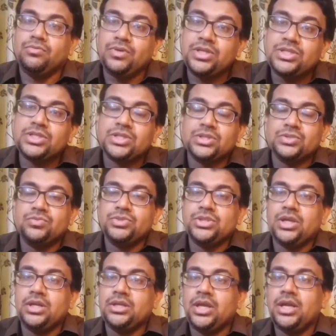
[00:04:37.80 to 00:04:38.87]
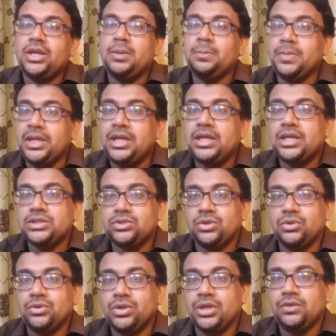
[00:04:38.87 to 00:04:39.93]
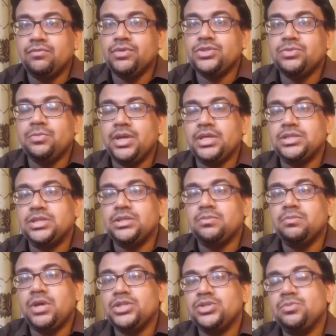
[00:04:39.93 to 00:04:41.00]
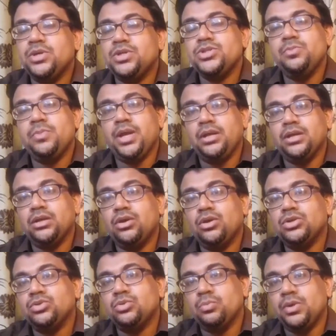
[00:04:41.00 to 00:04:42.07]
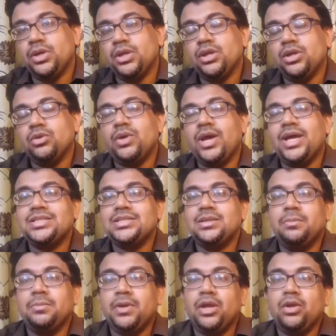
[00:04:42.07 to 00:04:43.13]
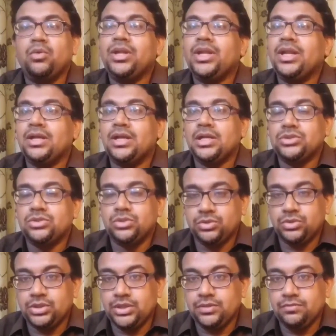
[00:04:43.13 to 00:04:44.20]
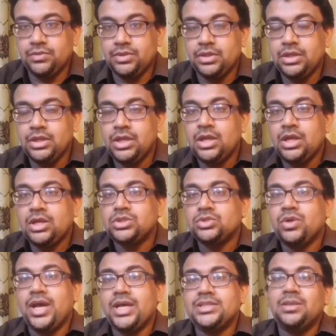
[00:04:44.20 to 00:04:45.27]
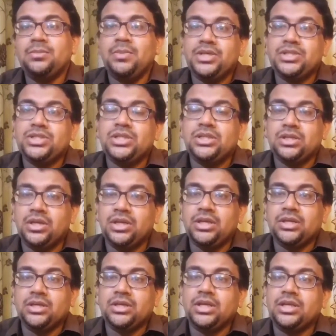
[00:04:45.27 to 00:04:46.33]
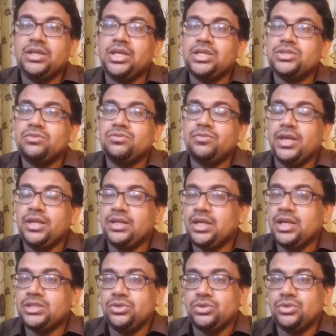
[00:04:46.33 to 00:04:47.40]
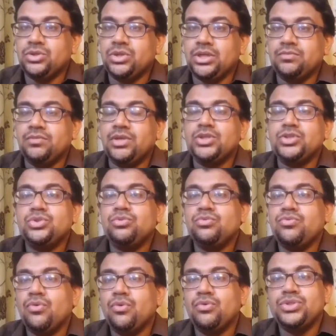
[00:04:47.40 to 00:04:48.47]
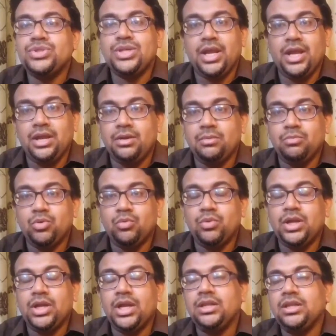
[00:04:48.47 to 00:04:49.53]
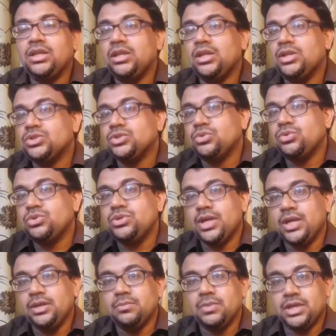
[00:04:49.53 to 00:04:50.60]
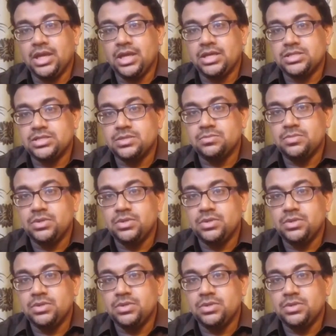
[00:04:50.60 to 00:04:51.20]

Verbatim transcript: features which are there in a B class autoclave which makes it much much better or superior to as compared to an N class autoclave. So as I mentioned earlier, in case of N-class autoclave, there is no forced air removal and then there is no drying mechanism.